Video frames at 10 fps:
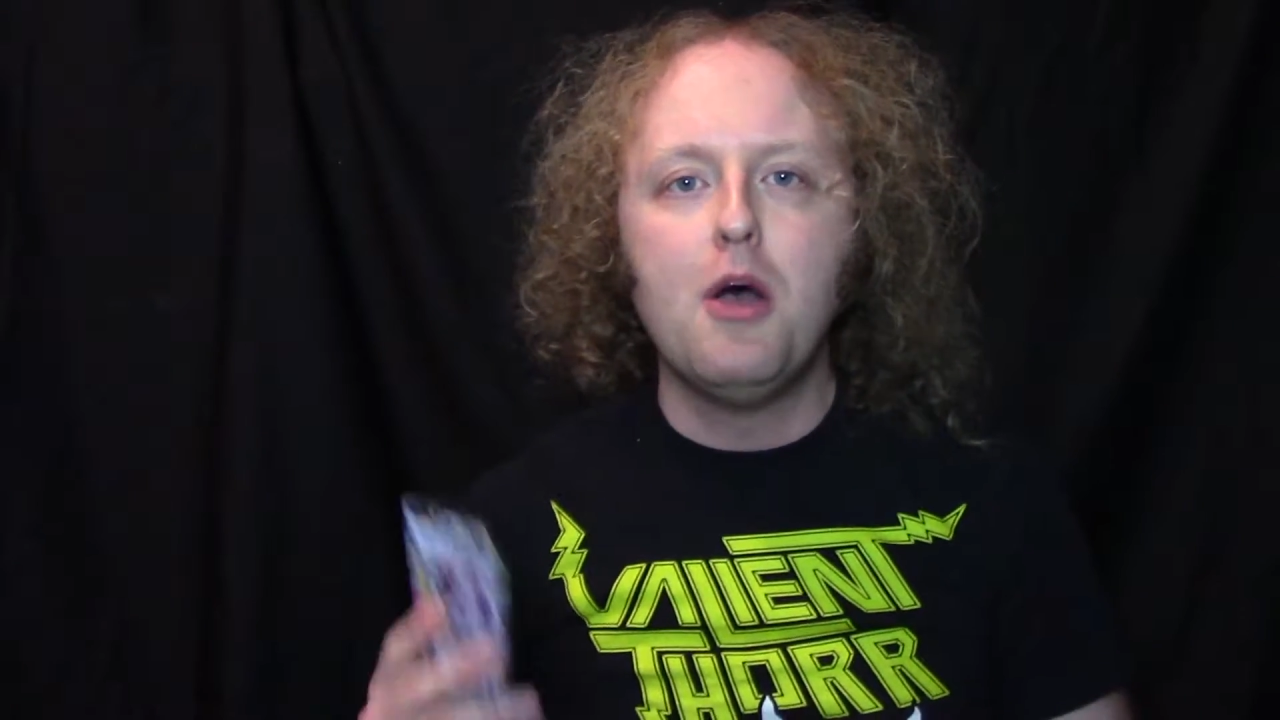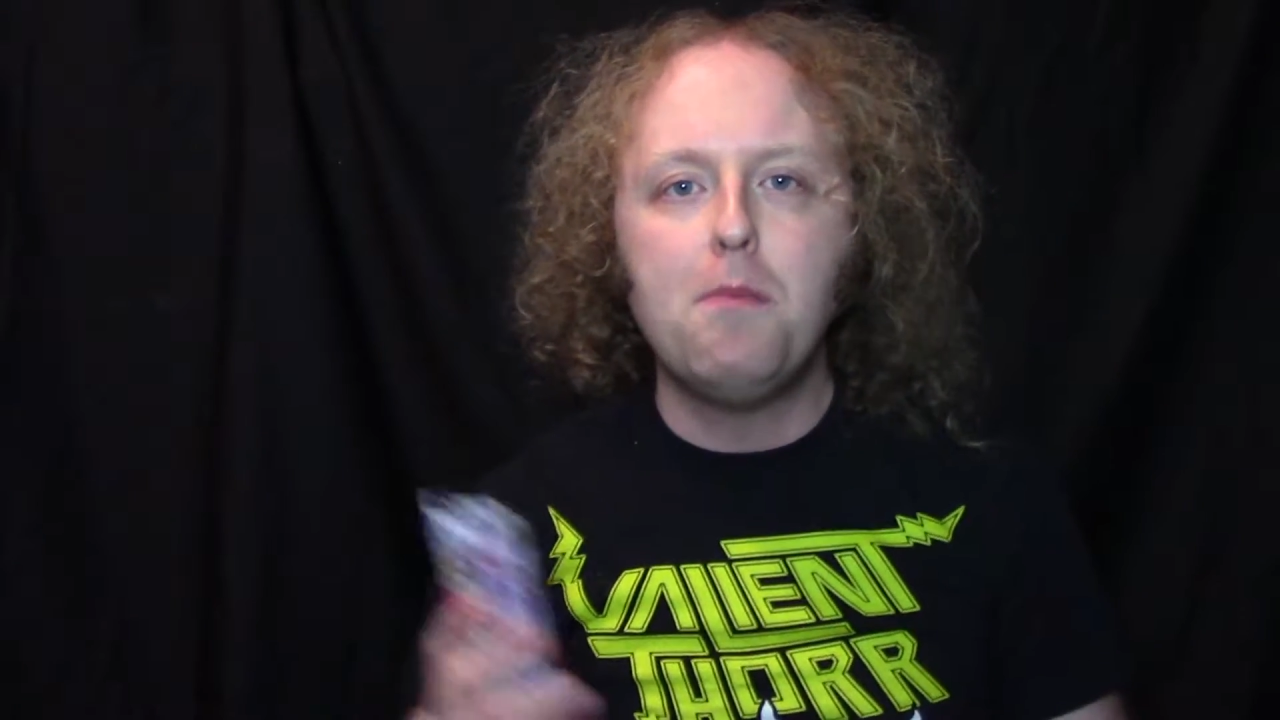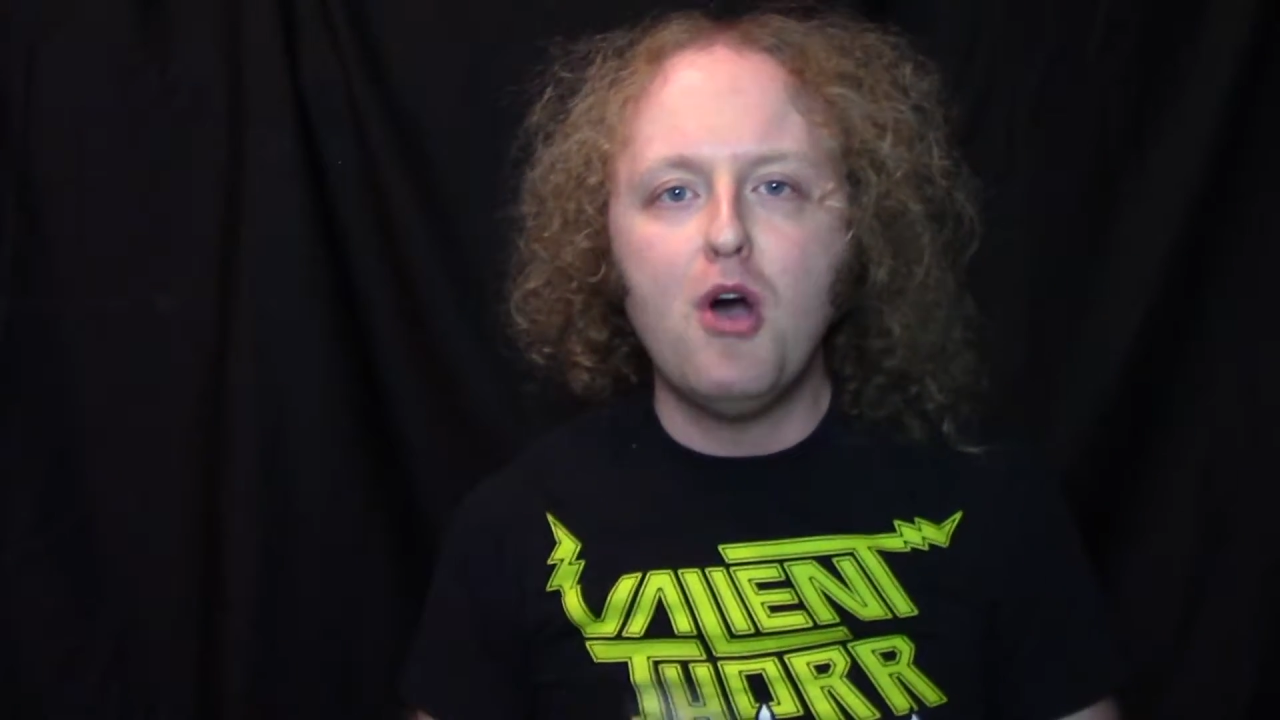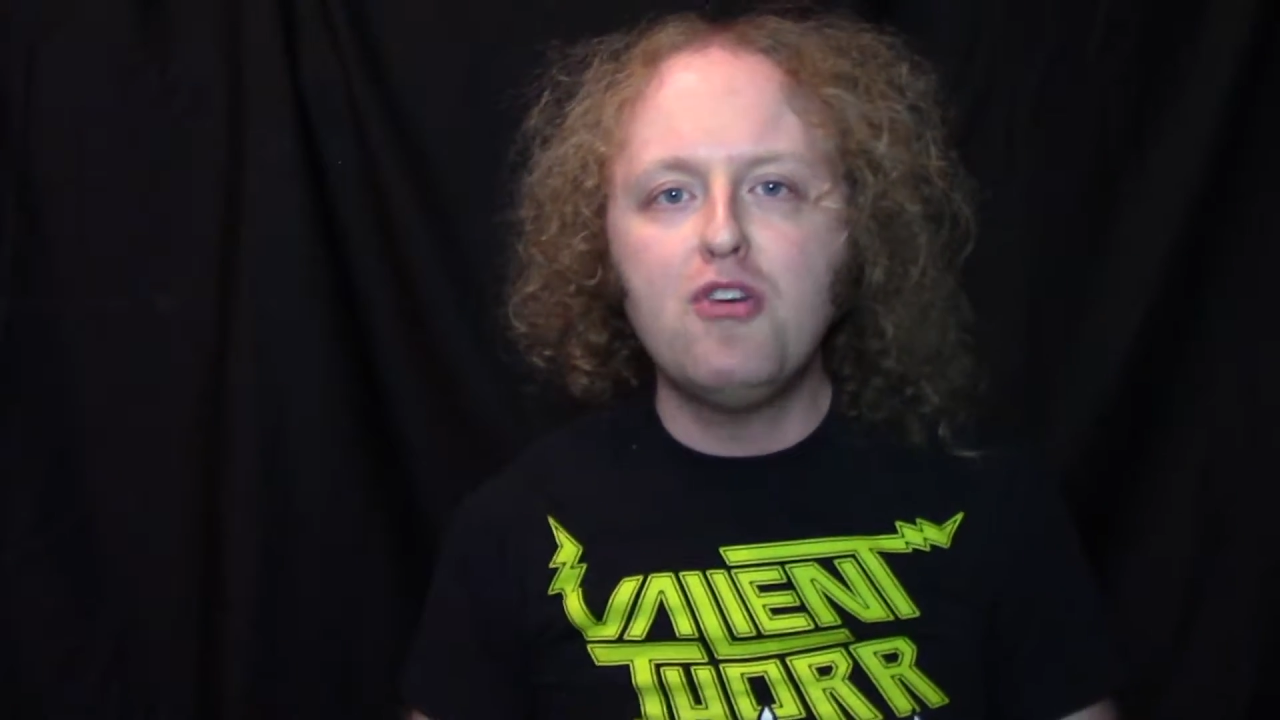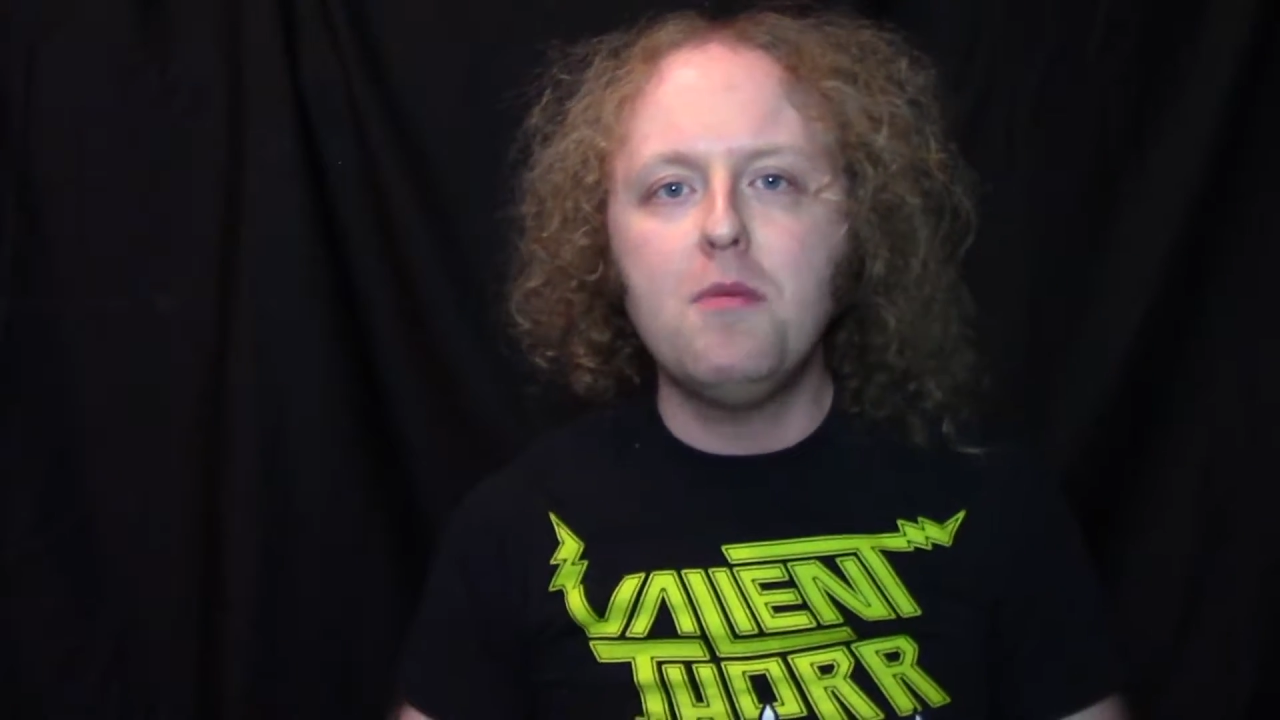
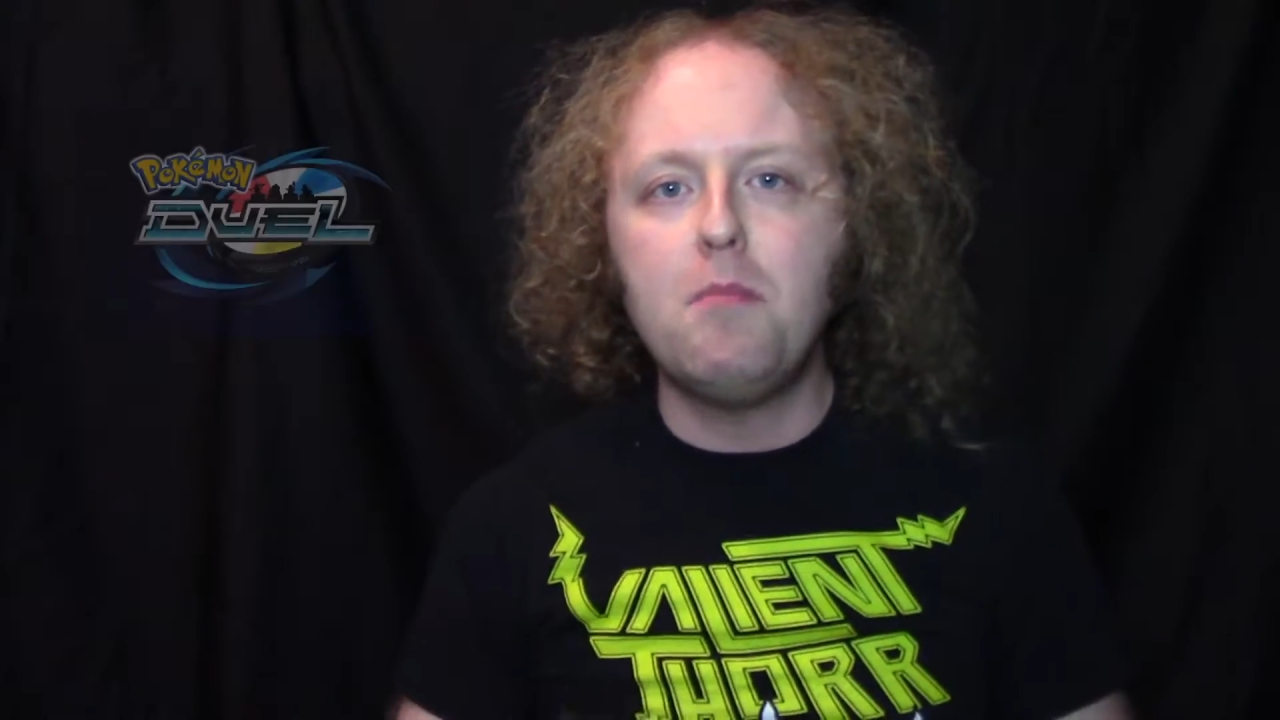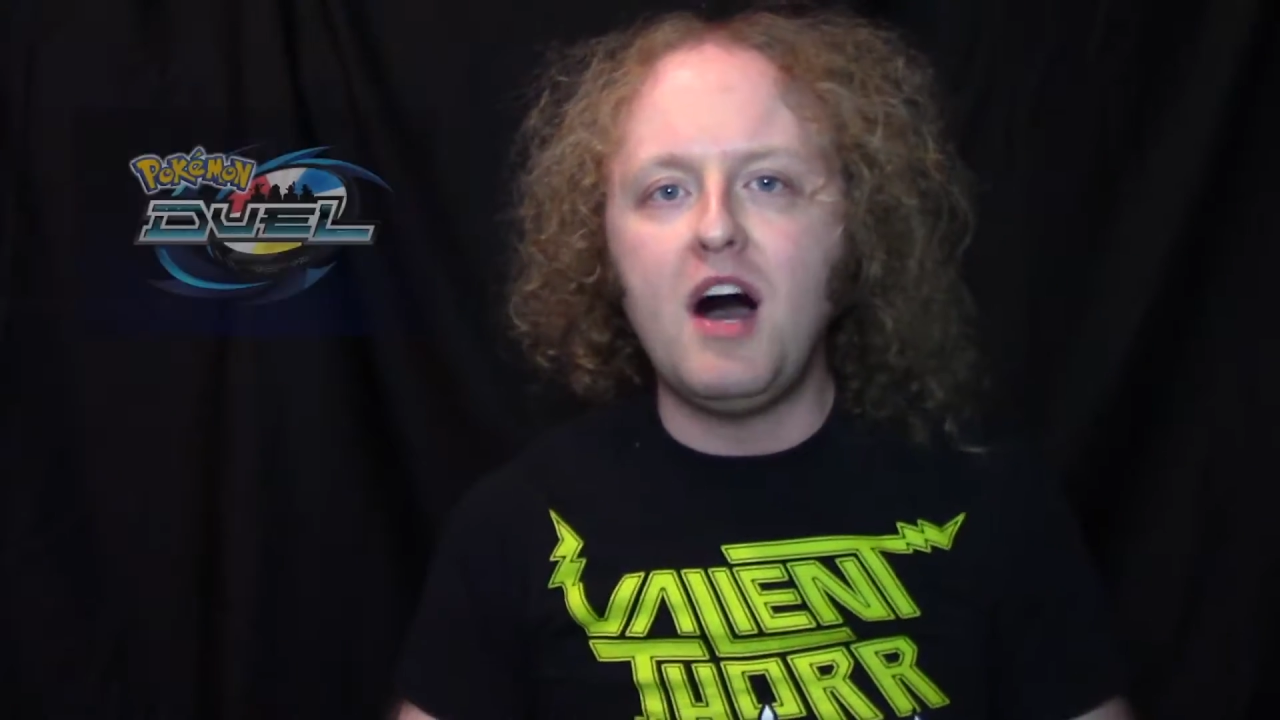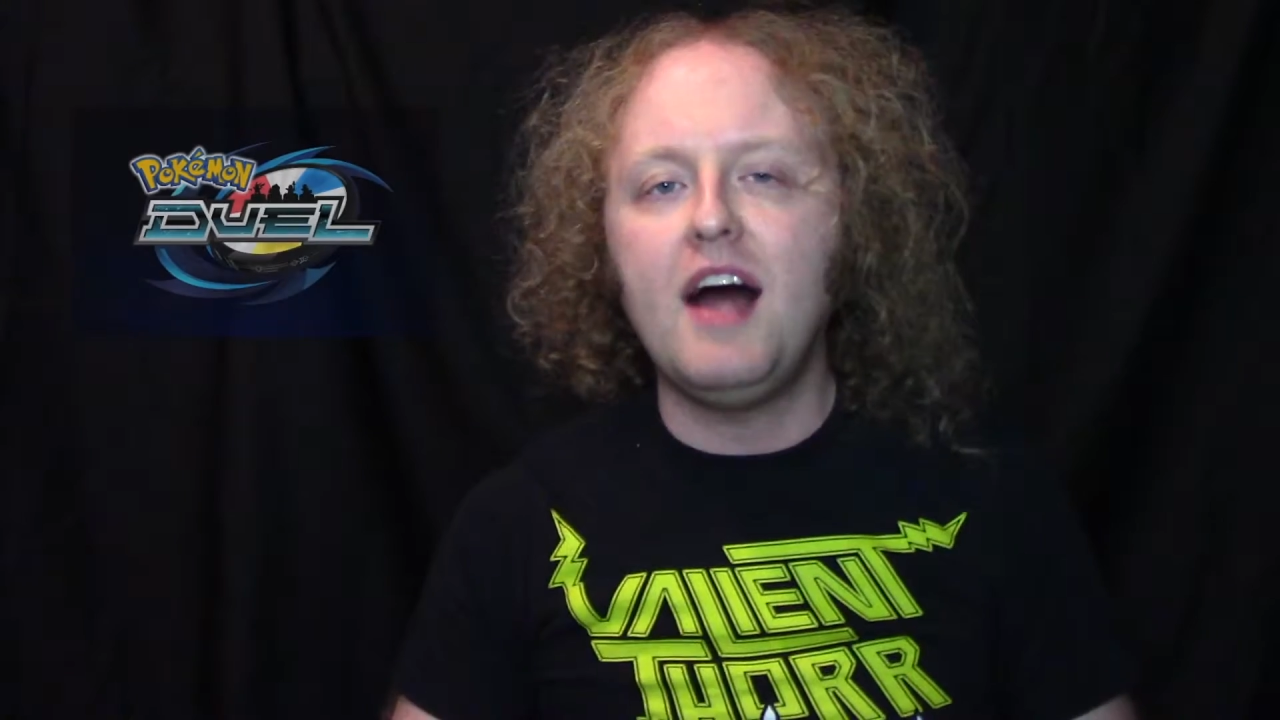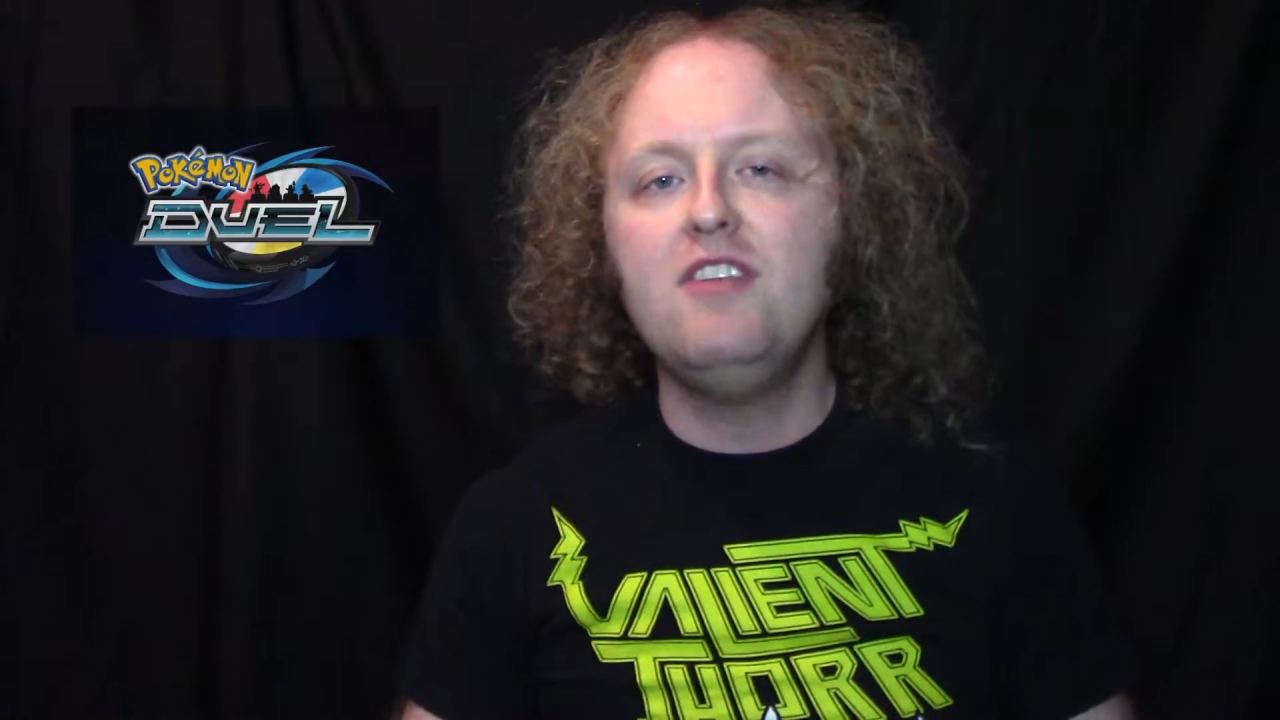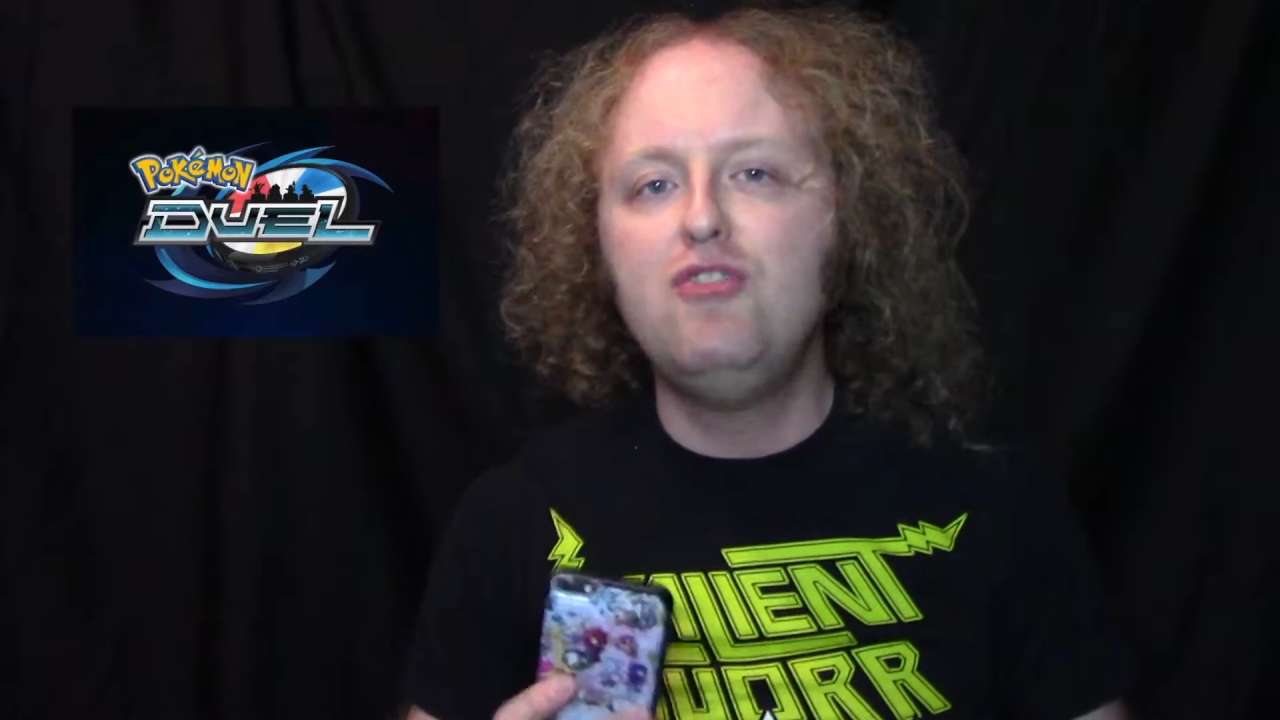
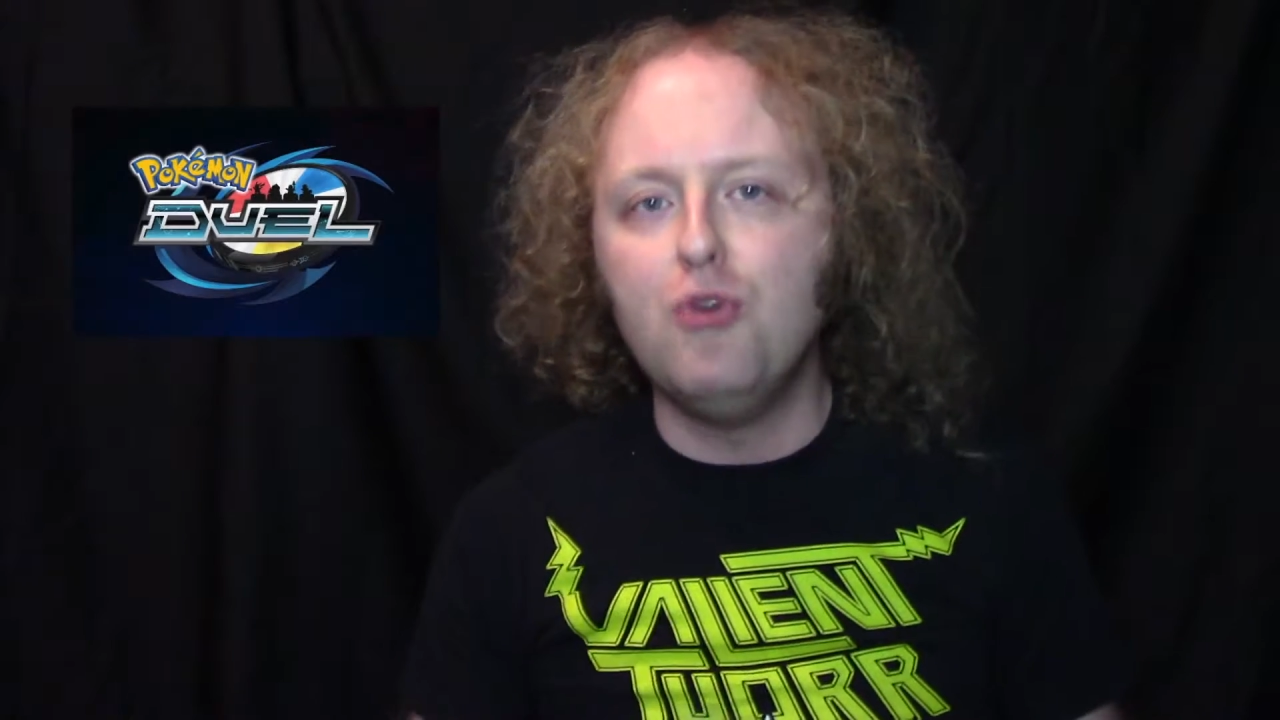Pokemon